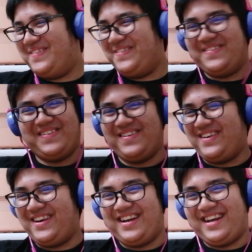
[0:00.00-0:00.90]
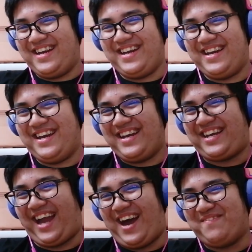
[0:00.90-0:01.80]
Who the fuck beat this is?
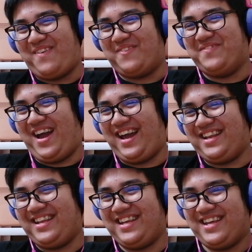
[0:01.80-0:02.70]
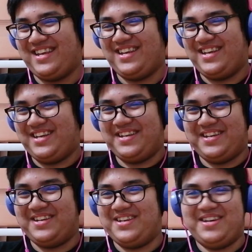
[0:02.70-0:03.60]
Come on, man. Ran a nigga to the
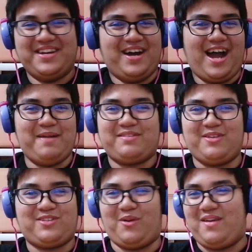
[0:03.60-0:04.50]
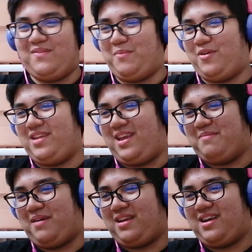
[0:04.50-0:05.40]
yo. I'm so sorry, everybody. Then a
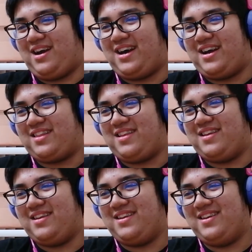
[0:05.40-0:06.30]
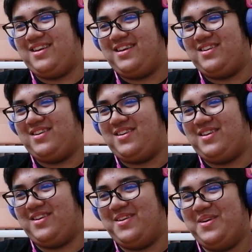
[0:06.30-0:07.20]
nigga break God. his kids. I wanna meet him.
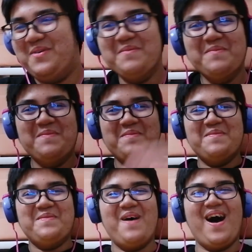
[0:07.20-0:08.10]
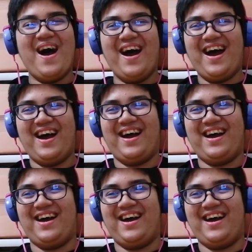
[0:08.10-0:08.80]
I wanna beat him.